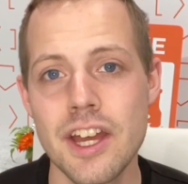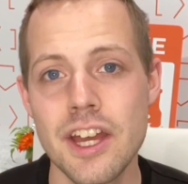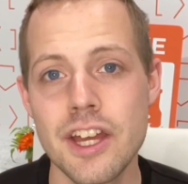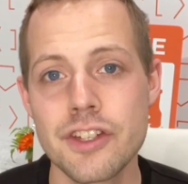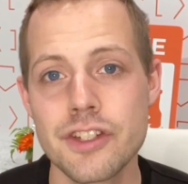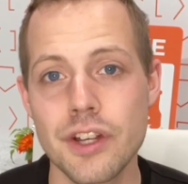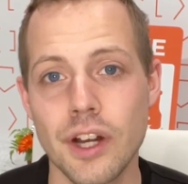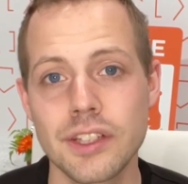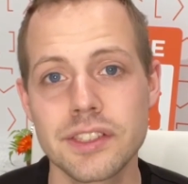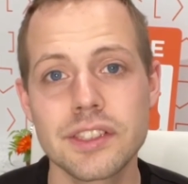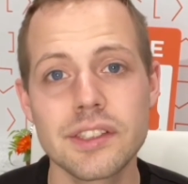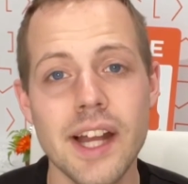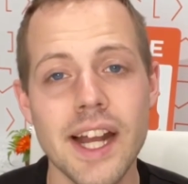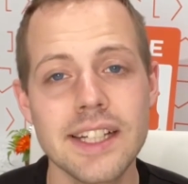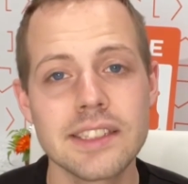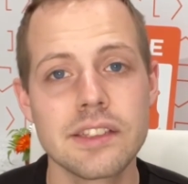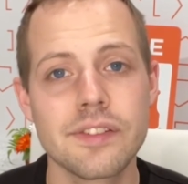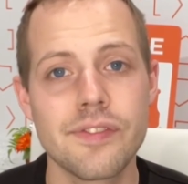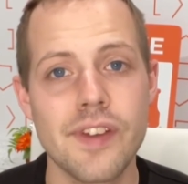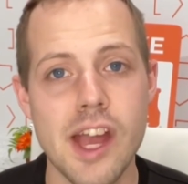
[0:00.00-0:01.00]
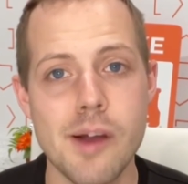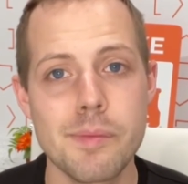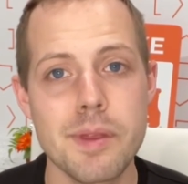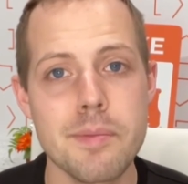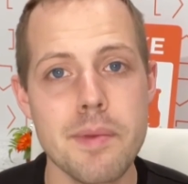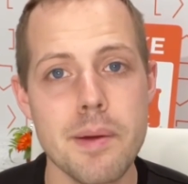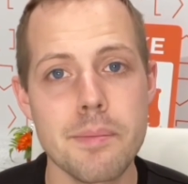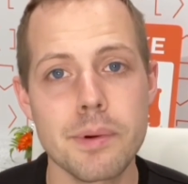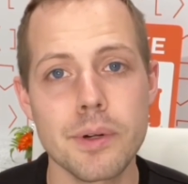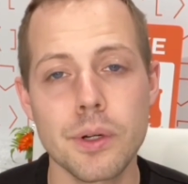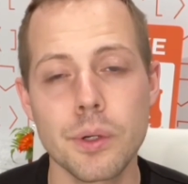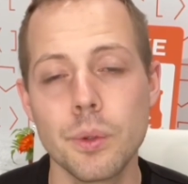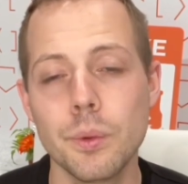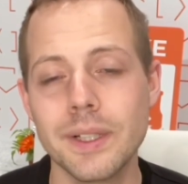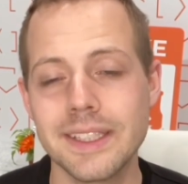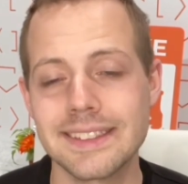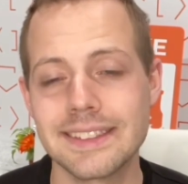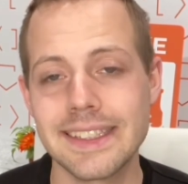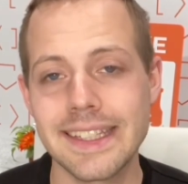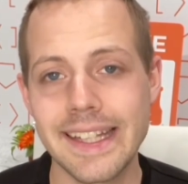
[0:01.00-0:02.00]
She also has a family member who
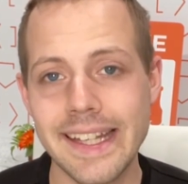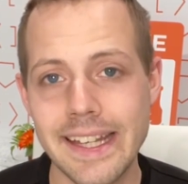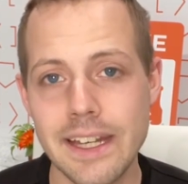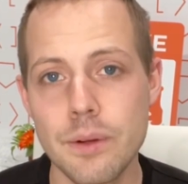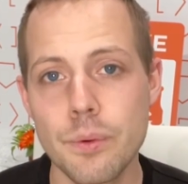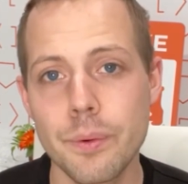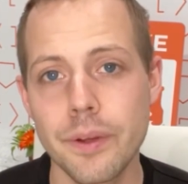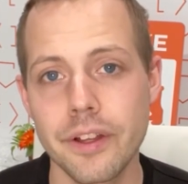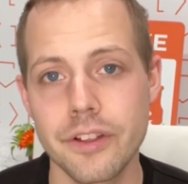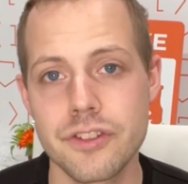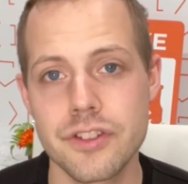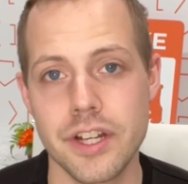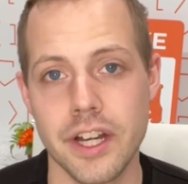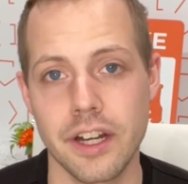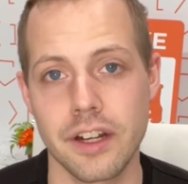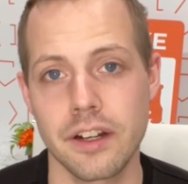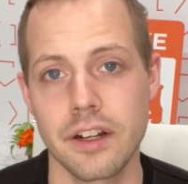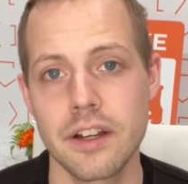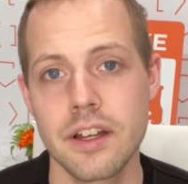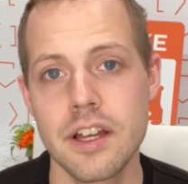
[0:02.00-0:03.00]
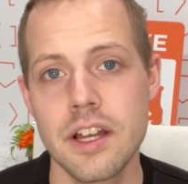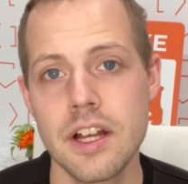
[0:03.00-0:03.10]
is in a wheelchair,